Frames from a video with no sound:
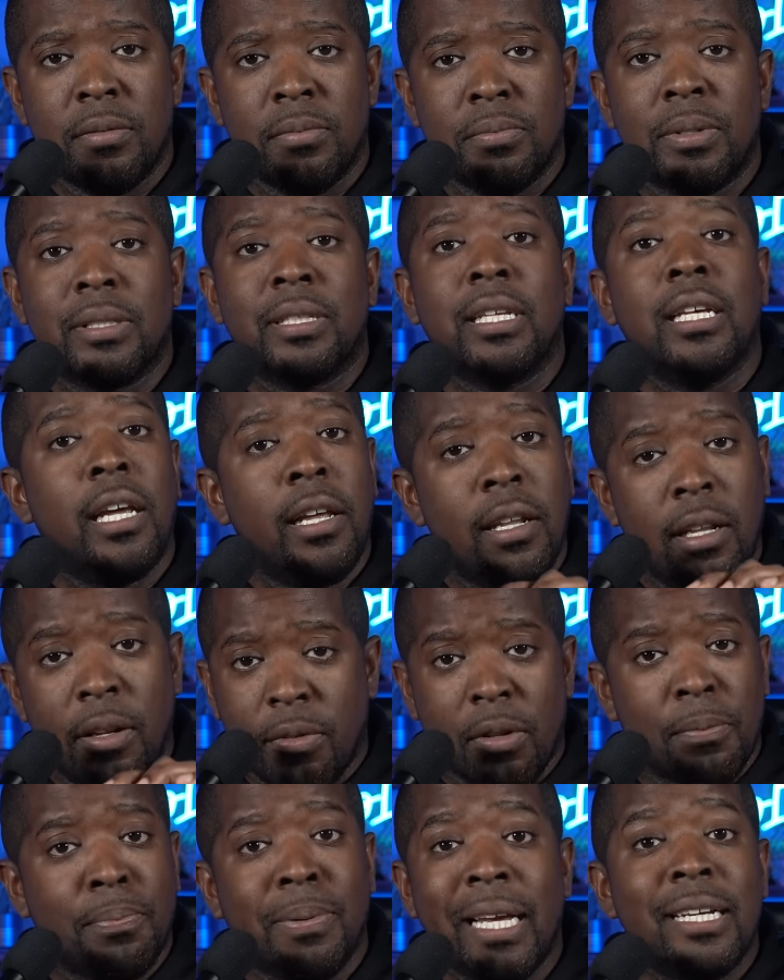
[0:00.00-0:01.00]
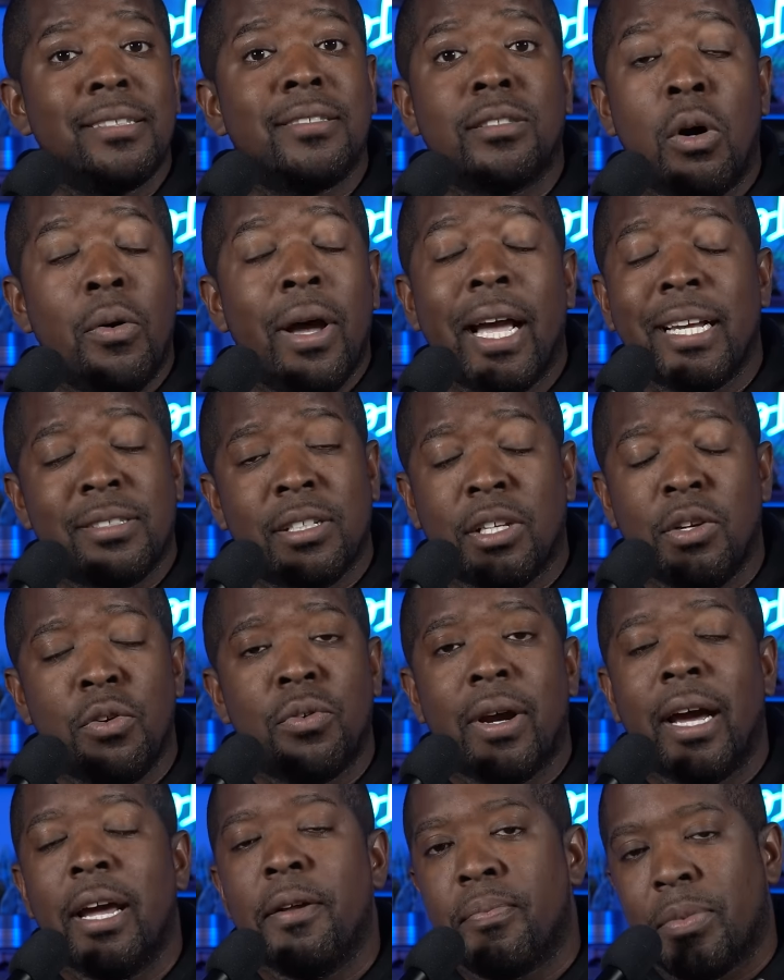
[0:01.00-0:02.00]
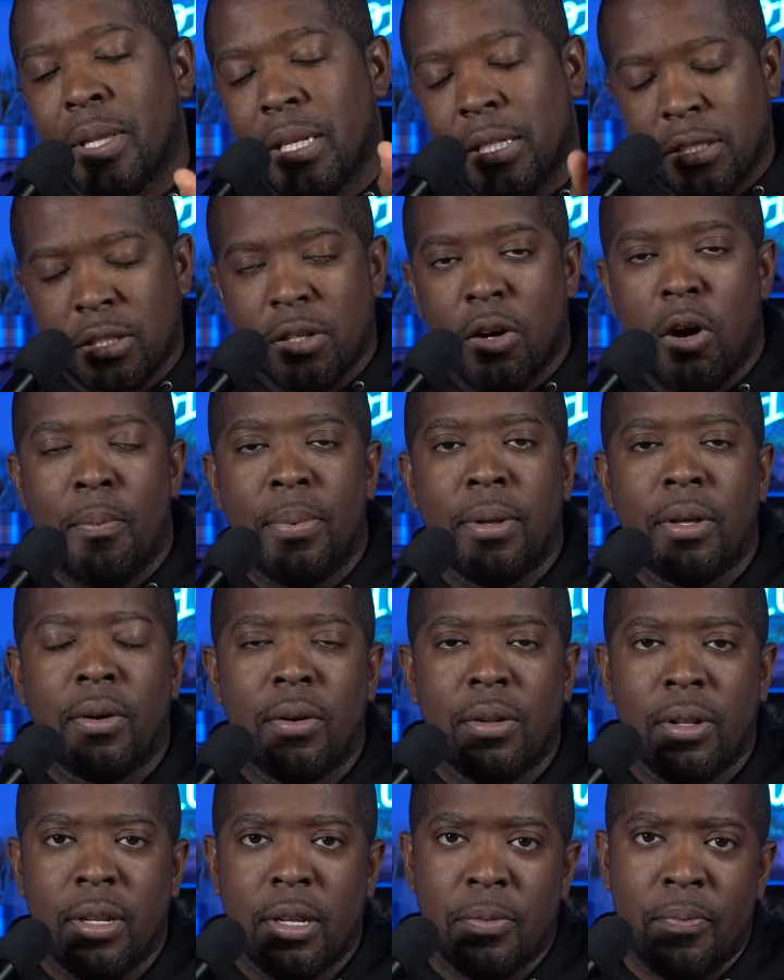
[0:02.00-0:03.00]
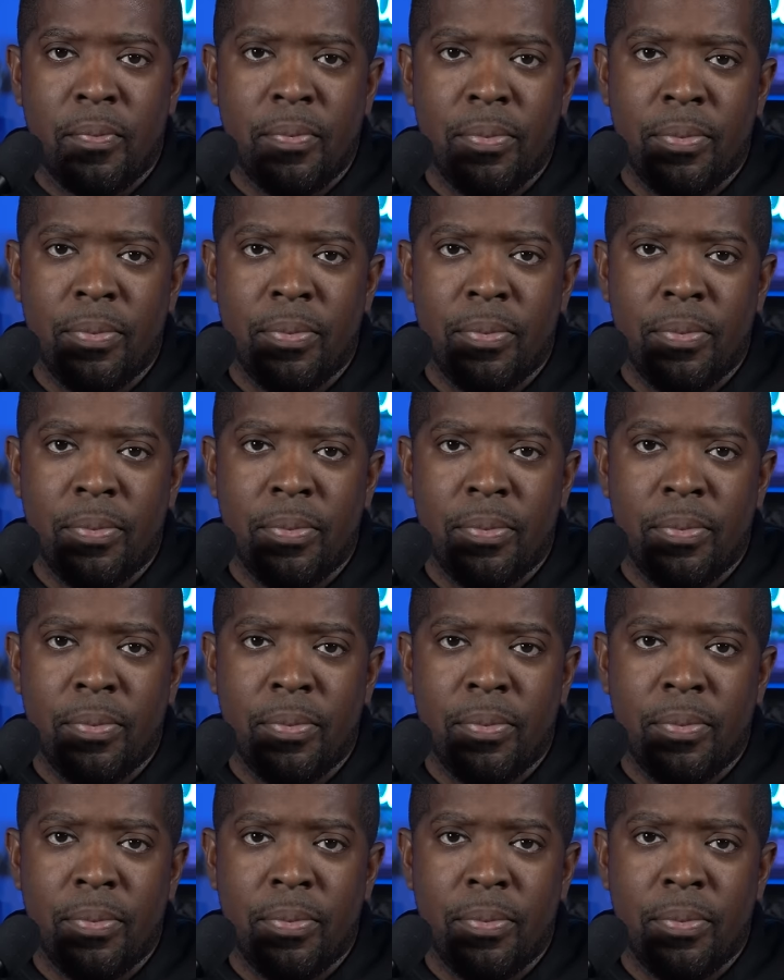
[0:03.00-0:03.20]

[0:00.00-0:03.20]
But then, and if the players don't execute right, then it should all be on them.